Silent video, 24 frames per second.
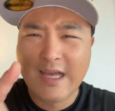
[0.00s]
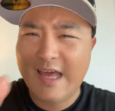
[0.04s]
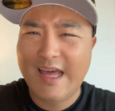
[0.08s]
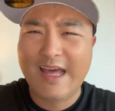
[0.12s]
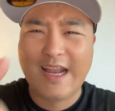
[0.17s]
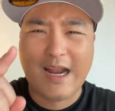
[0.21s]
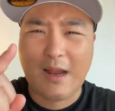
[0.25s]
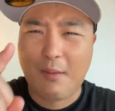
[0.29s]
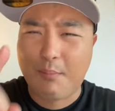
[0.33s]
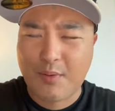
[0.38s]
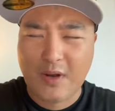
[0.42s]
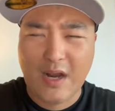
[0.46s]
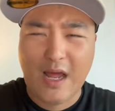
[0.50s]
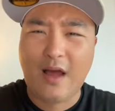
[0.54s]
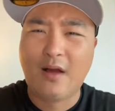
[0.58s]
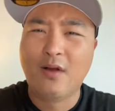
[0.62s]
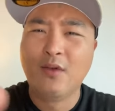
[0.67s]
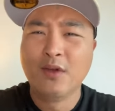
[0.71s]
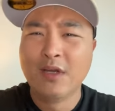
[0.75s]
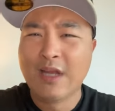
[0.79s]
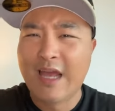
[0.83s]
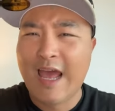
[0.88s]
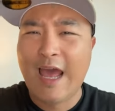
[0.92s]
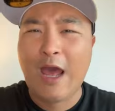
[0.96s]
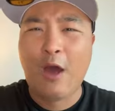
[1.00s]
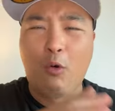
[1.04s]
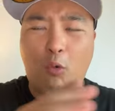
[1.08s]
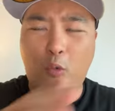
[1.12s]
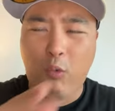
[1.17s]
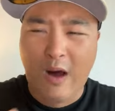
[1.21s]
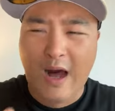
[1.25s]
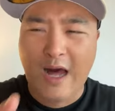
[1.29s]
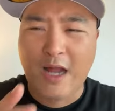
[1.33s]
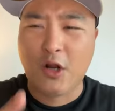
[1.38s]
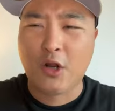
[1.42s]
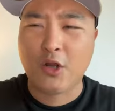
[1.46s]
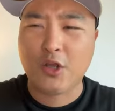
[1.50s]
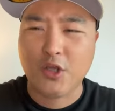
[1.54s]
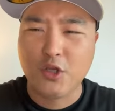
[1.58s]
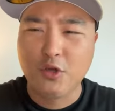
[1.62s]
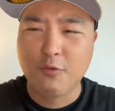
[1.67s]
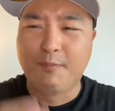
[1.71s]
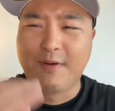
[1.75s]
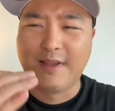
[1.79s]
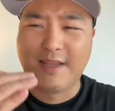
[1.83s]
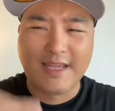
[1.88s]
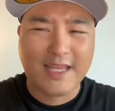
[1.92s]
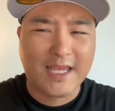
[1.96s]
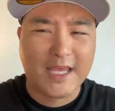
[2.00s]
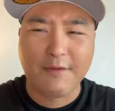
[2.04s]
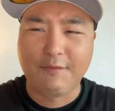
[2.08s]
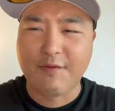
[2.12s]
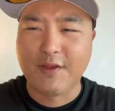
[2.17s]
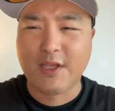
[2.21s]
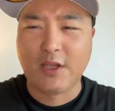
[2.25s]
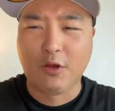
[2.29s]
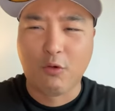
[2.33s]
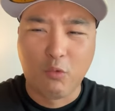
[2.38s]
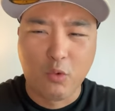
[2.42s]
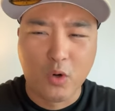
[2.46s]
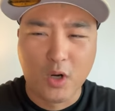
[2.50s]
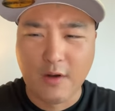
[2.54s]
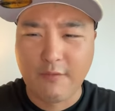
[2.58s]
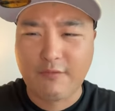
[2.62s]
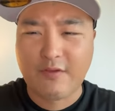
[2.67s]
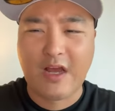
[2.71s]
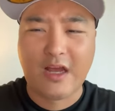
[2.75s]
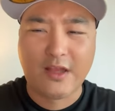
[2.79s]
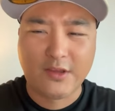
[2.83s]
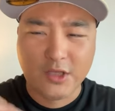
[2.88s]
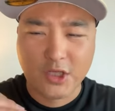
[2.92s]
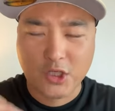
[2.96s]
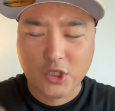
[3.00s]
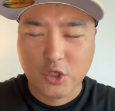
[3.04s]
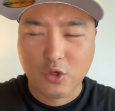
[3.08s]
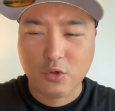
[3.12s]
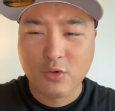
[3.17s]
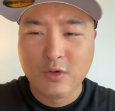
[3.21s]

And why don't you believe in the word of God